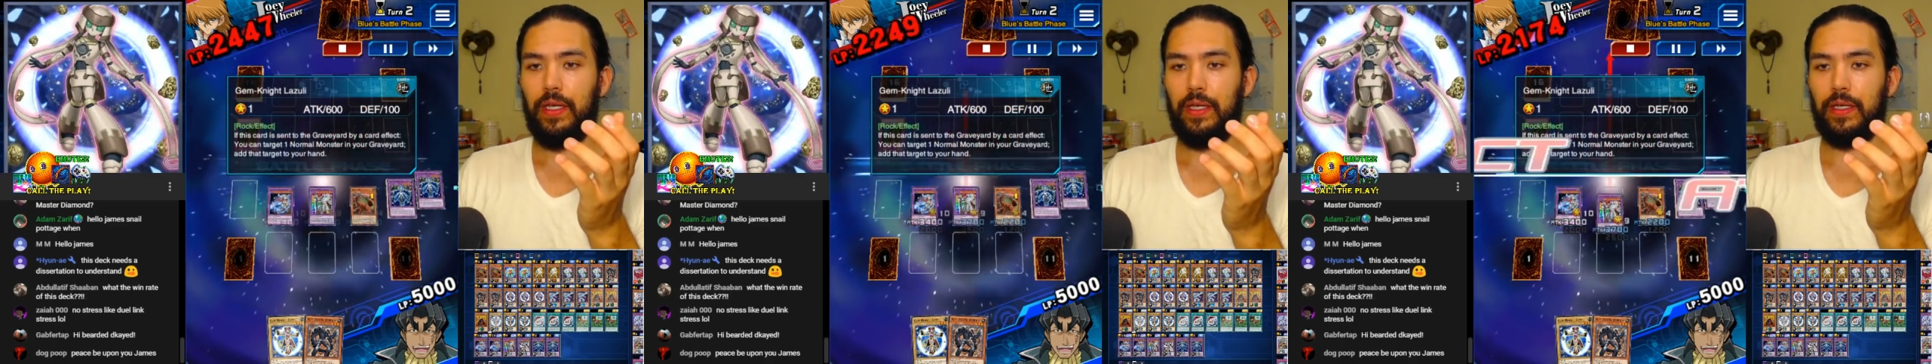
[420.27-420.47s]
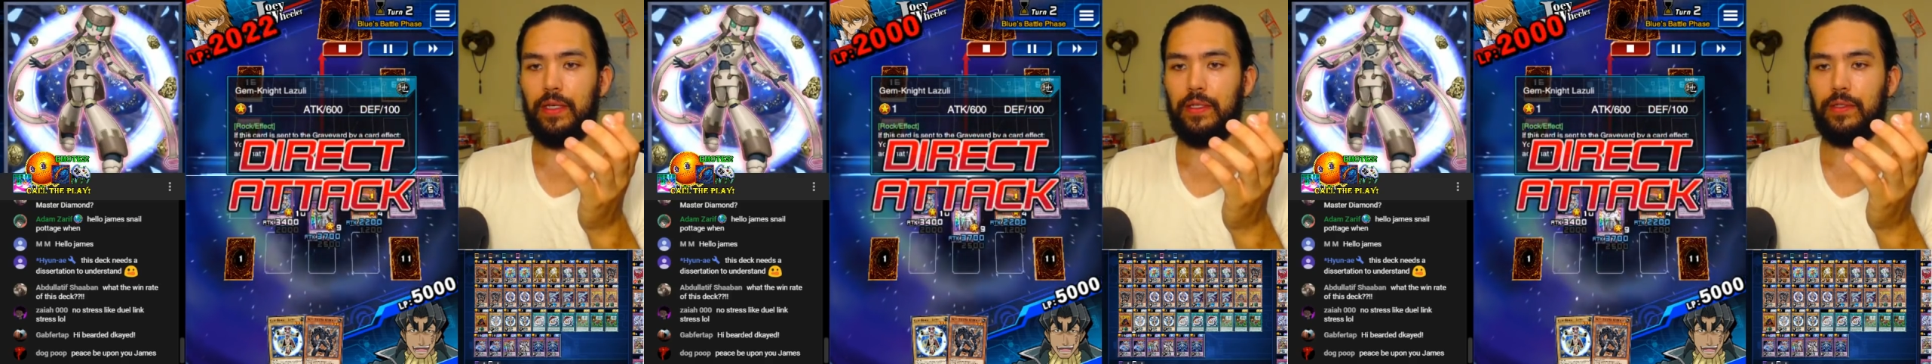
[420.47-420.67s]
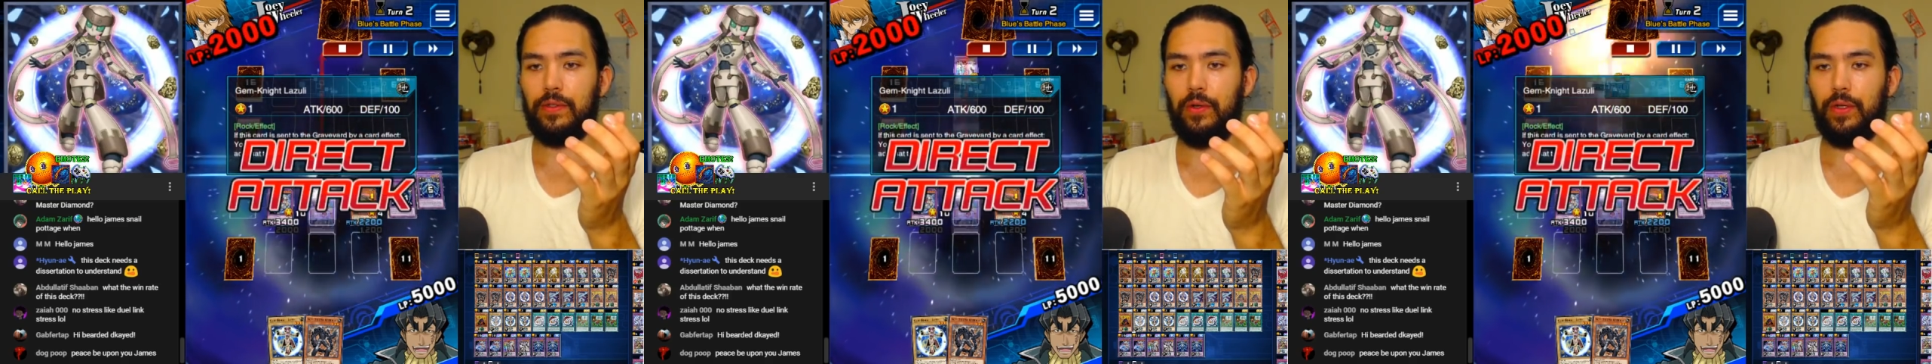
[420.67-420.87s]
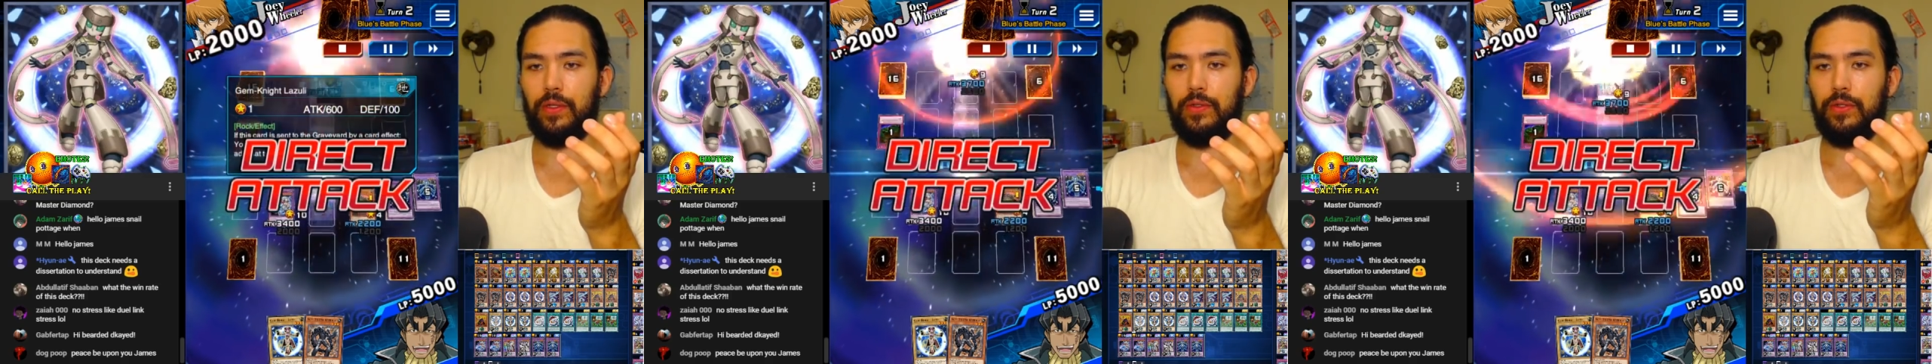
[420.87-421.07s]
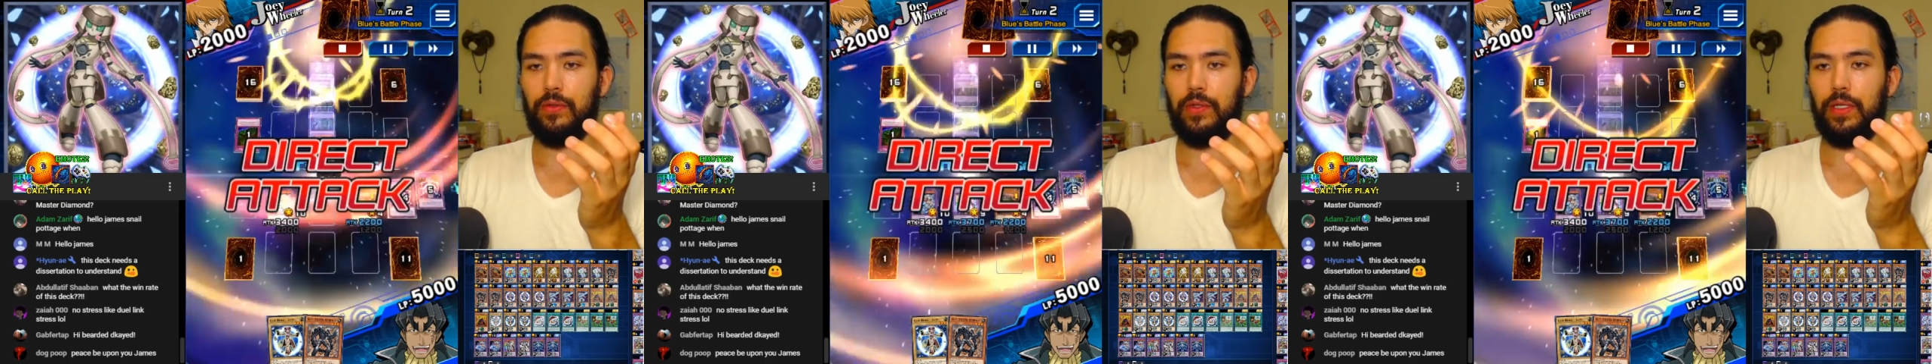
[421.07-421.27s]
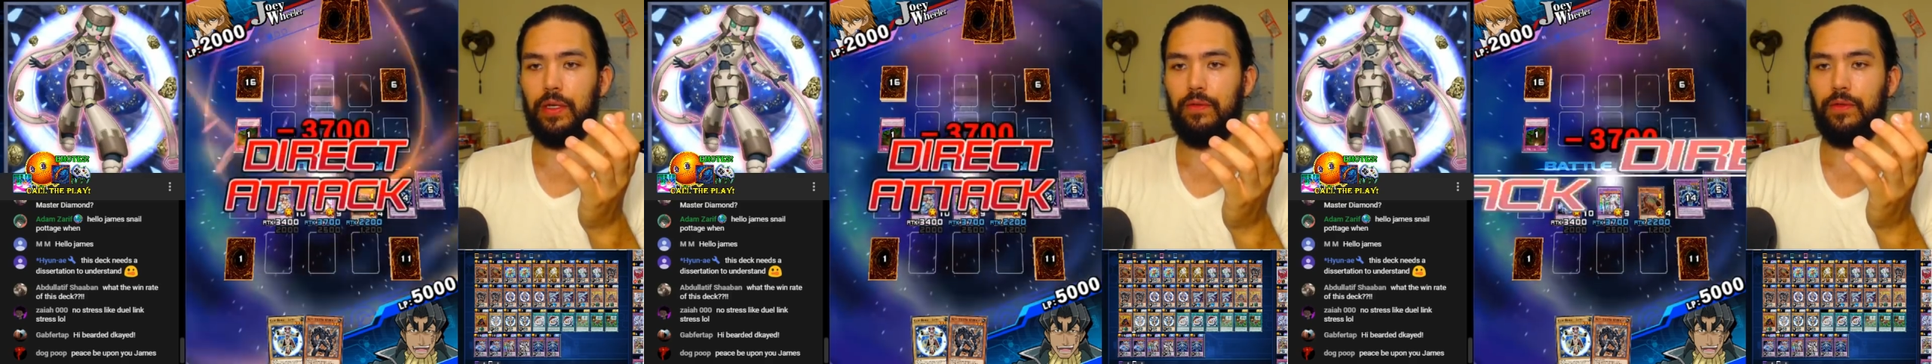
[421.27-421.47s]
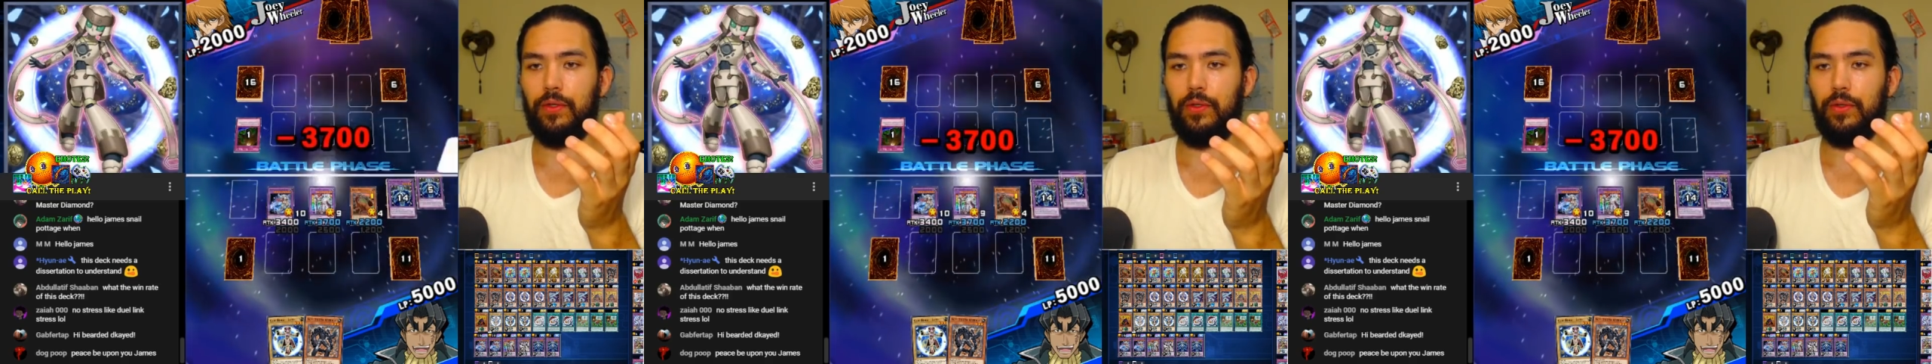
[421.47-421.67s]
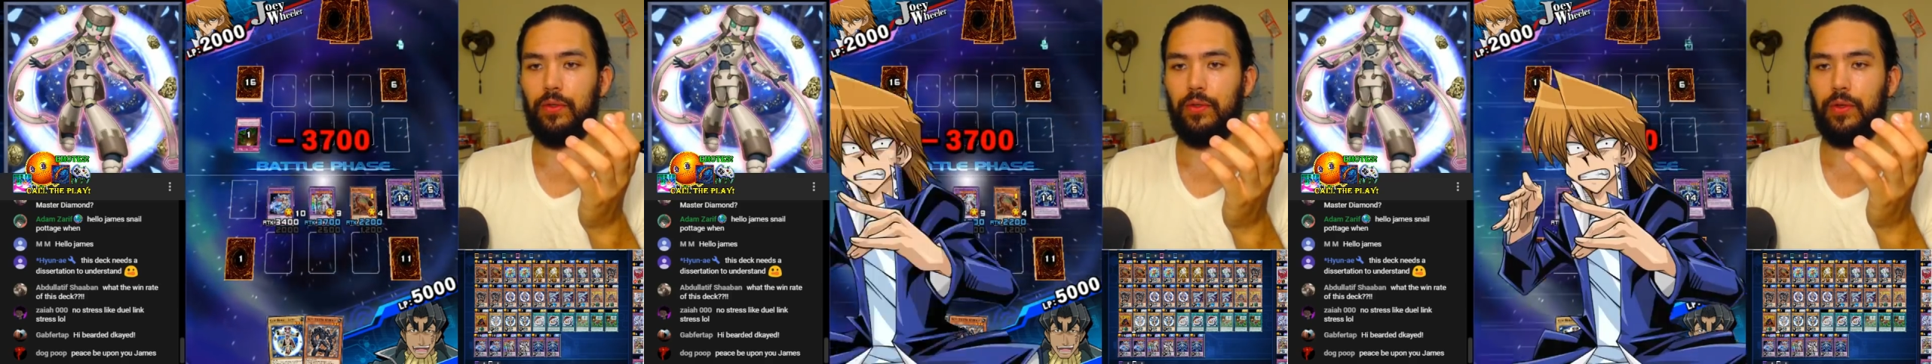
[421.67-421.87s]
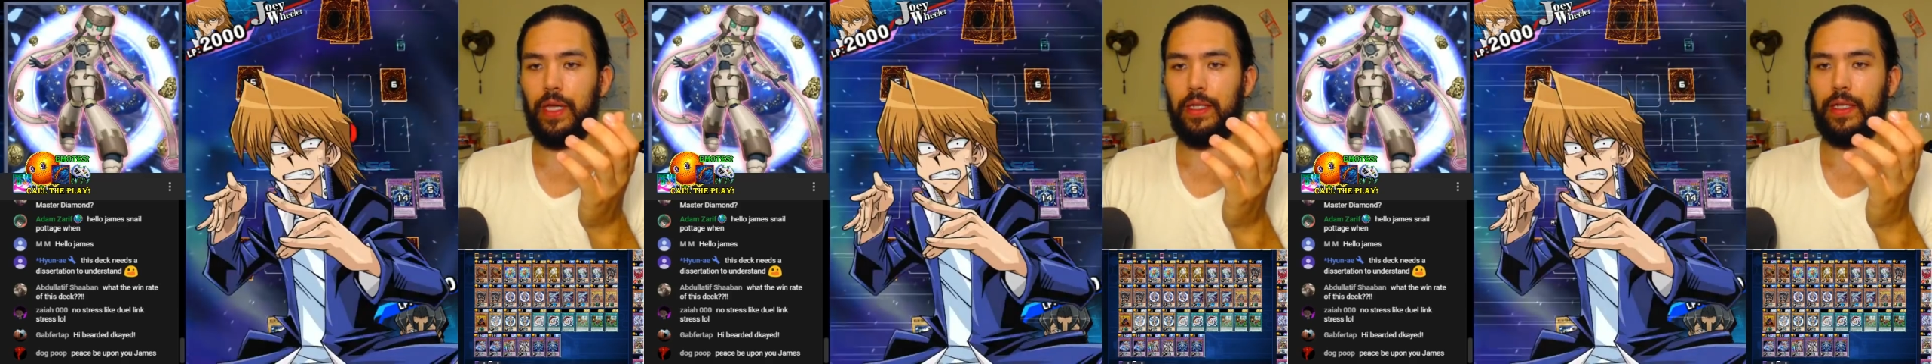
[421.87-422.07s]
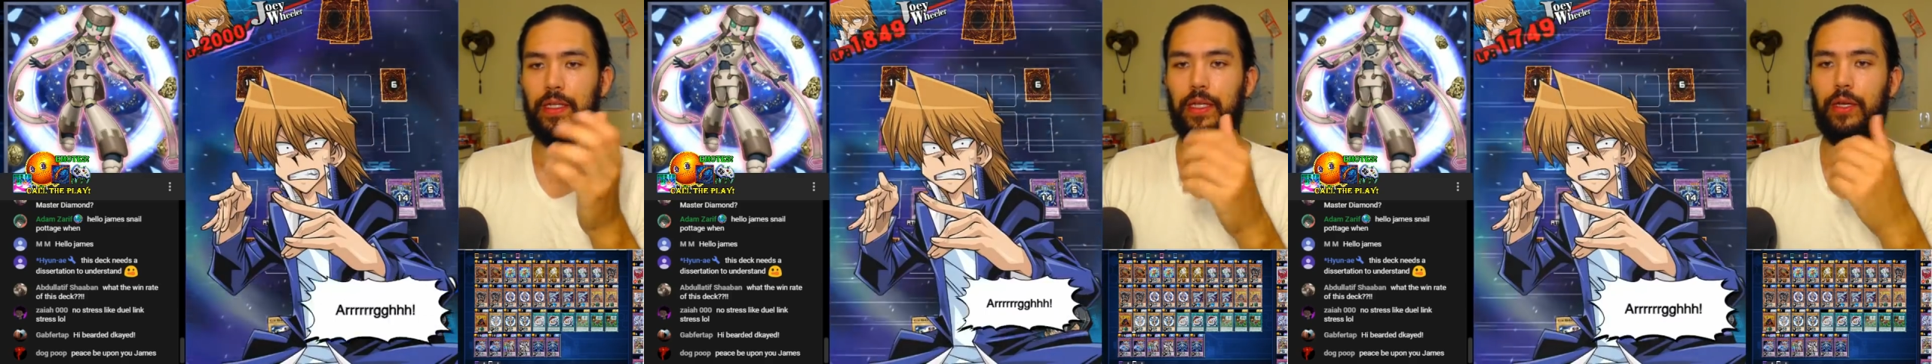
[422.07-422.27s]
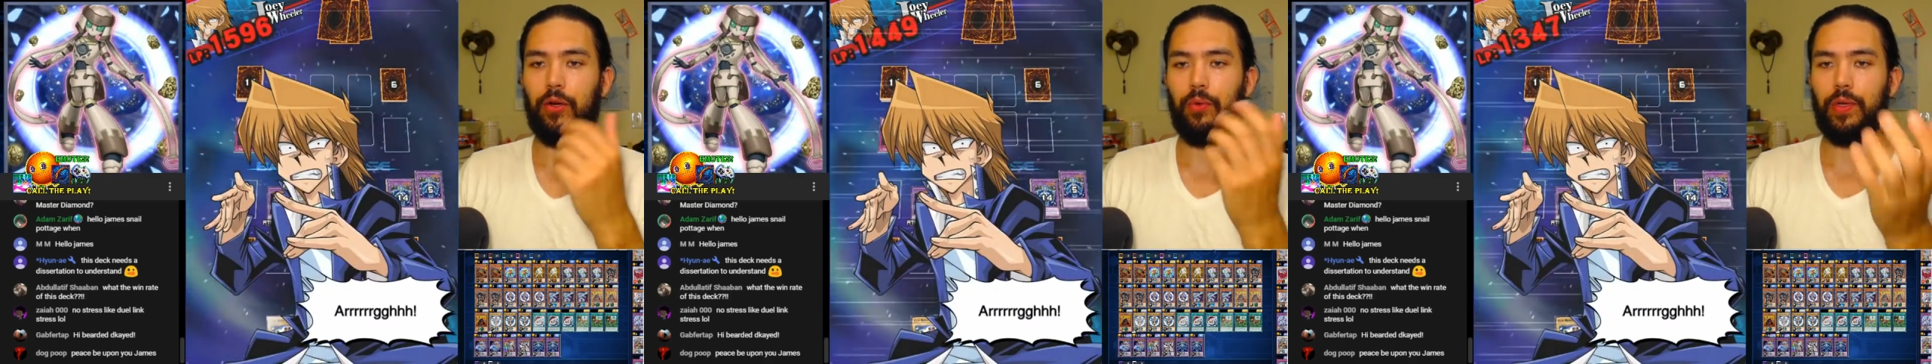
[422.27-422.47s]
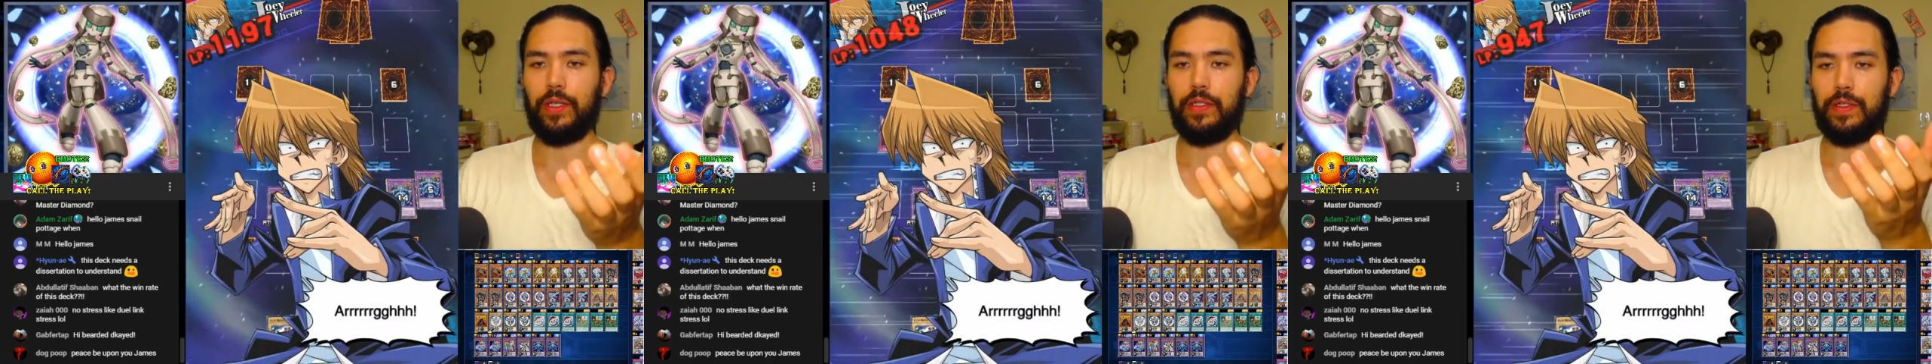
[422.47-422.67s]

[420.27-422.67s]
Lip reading: is going to give you, and then here we can just